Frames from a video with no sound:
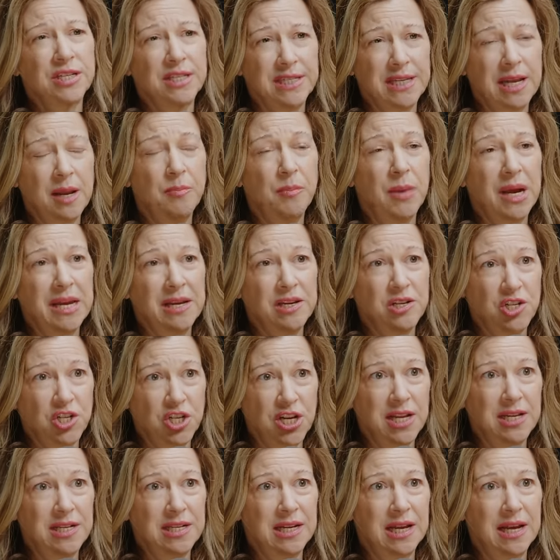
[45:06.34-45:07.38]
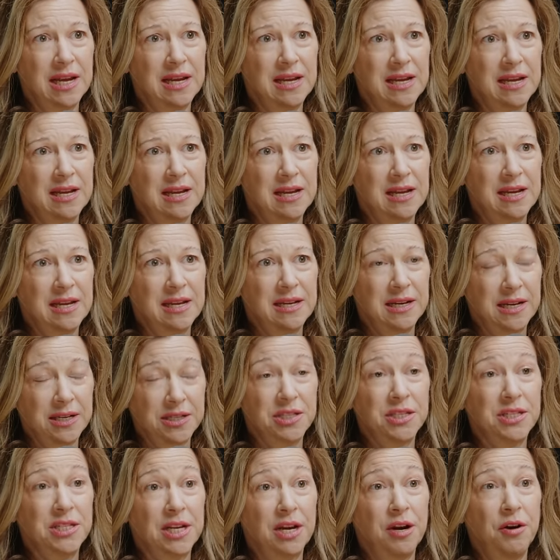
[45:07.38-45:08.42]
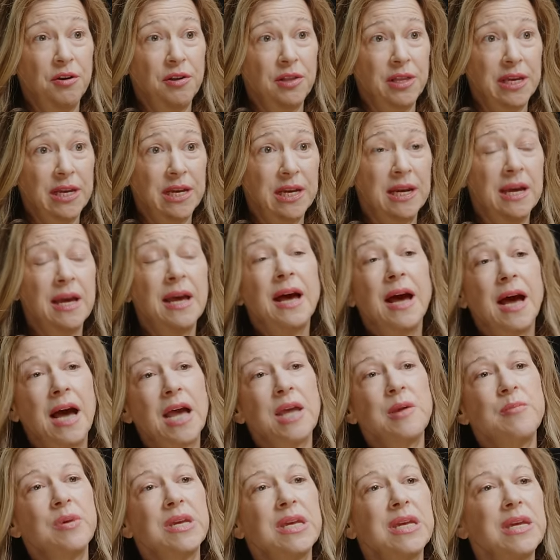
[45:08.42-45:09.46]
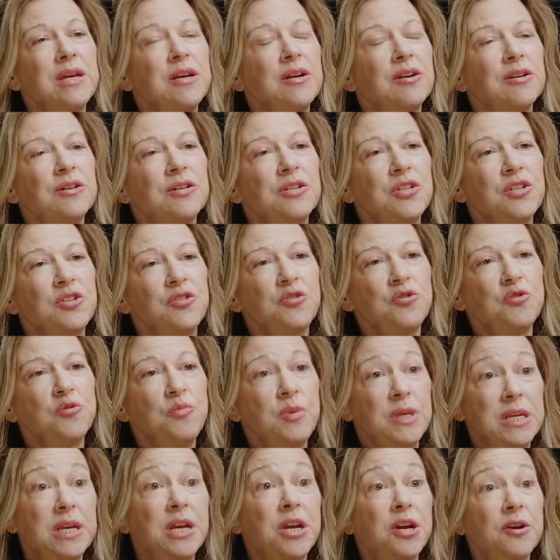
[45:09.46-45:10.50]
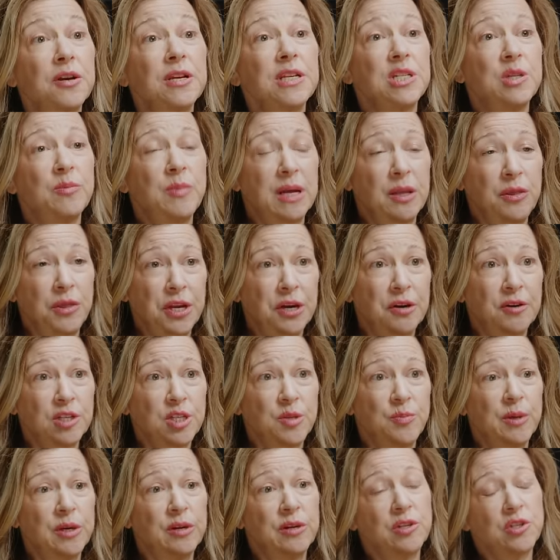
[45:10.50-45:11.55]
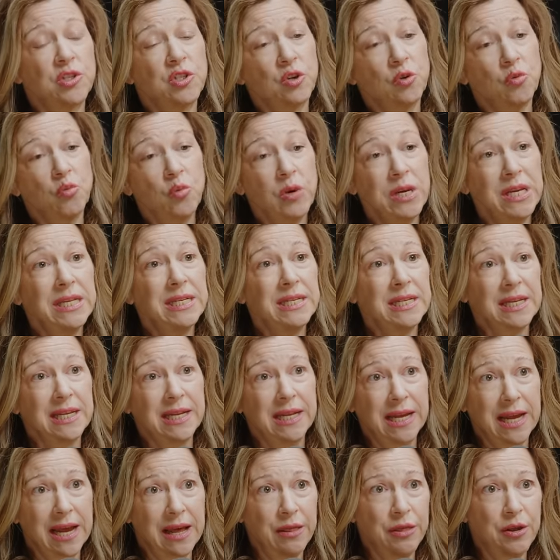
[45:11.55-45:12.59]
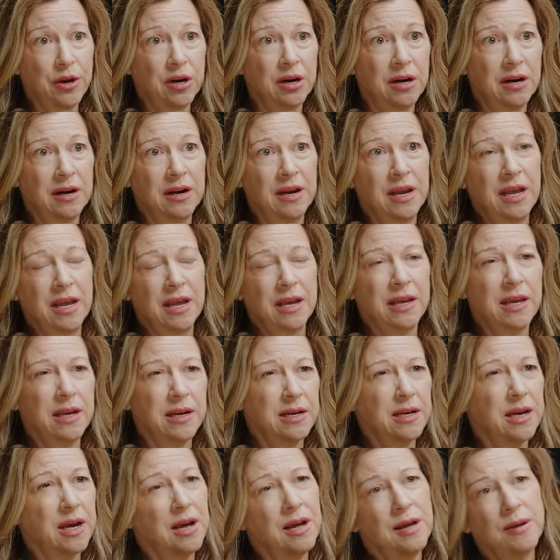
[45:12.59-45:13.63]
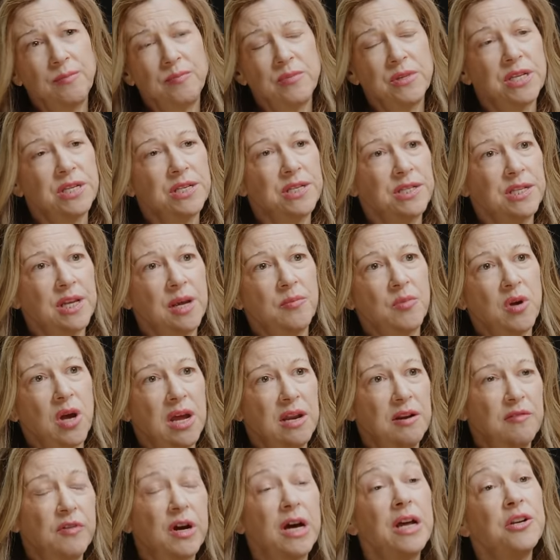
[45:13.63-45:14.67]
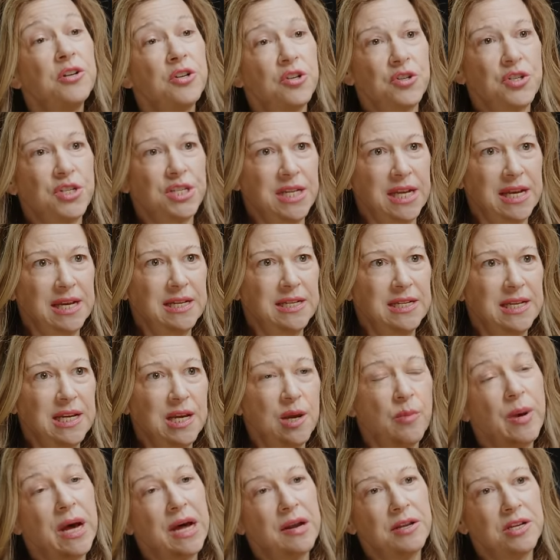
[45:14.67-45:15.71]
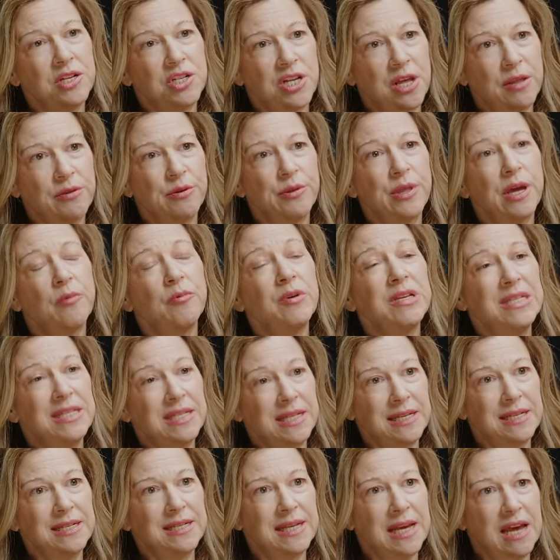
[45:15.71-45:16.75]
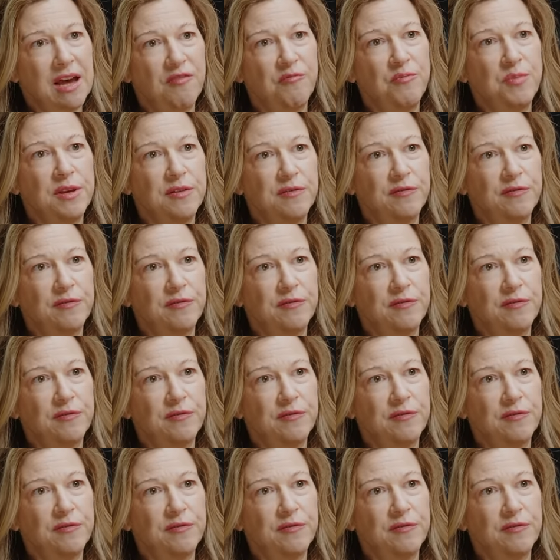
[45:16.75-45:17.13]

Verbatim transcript: to set my agenda necessarily. I'm here to be curious about their experience so we together can come to some kind of understanding about each other that we didn't have